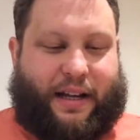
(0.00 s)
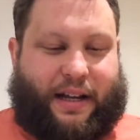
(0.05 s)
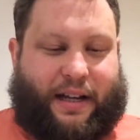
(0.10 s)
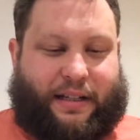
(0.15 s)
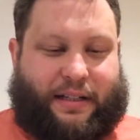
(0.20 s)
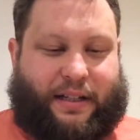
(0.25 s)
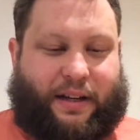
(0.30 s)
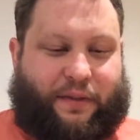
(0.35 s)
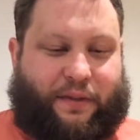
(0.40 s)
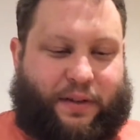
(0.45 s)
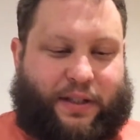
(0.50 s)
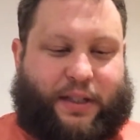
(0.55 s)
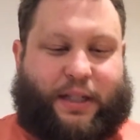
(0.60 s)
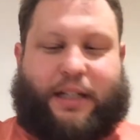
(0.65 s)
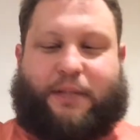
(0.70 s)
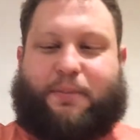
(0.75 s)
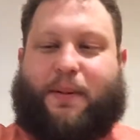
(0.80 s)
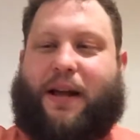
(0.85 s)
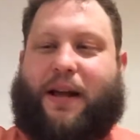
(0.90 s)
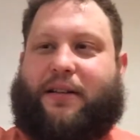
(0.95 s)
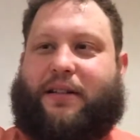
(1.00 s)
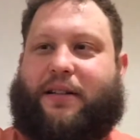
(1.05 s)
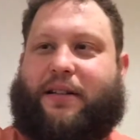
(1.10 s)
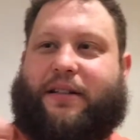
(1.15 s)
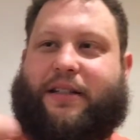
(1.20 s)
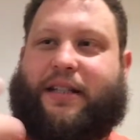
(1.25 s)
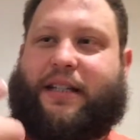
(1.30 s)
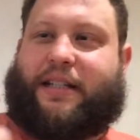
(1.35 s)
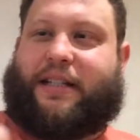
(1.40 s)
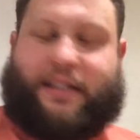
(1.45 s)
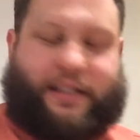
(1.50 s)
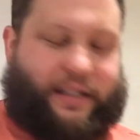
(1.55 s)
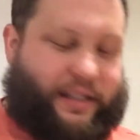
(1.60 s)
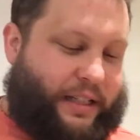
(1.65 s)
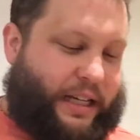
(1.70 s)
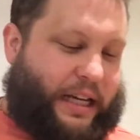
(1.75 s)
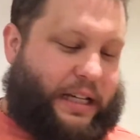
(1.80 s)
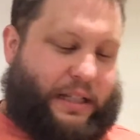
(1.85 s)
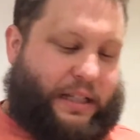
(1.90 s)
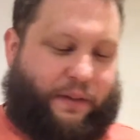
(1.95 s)
So for
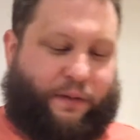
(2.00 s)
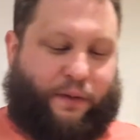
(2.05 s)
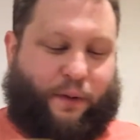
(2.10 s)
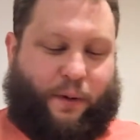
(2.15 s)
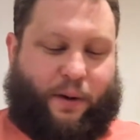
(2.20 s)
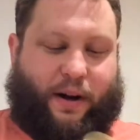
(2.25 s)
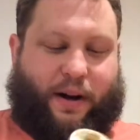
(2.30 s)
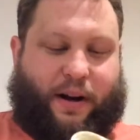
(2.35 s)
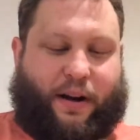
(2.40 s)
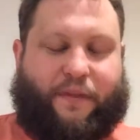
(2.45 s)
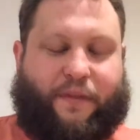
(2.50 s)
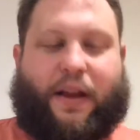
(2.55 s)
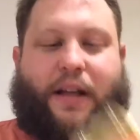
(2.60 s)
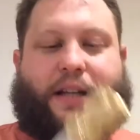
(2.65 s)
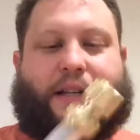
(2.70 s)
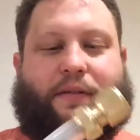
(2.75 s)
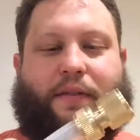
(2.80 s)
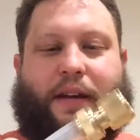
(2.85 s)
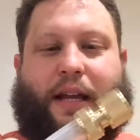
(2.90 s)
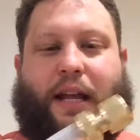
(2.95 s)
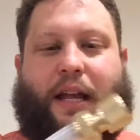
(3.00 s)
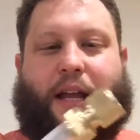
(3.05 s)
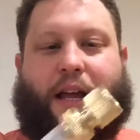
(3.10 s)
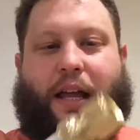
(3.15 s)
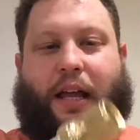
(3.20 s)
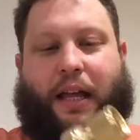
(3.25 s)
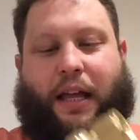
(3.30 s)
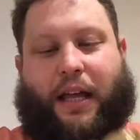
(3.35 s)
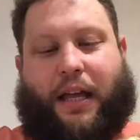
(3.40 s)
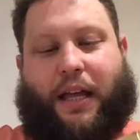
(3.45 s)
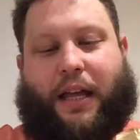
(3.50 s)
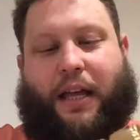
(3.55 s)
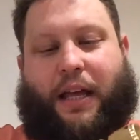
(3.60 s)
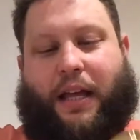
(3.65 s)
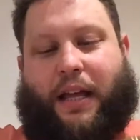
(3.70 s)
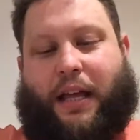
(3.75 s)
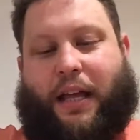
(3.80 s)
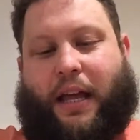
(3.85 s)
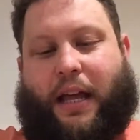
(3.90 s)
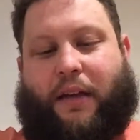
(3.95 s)
£6.64 I can effectively
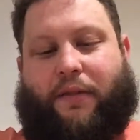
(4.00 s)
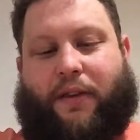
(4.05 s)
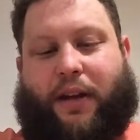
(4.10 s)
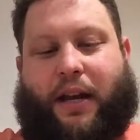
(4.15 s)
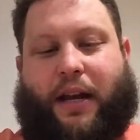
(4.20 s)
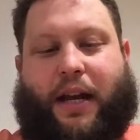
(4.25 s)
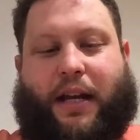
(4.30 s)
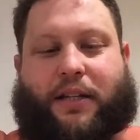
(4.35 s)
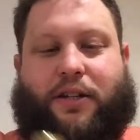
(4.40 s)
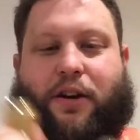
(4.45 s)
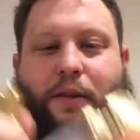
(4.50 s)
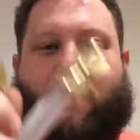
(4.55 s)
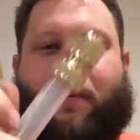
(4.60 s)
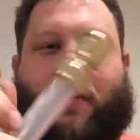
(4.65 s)
have a connector at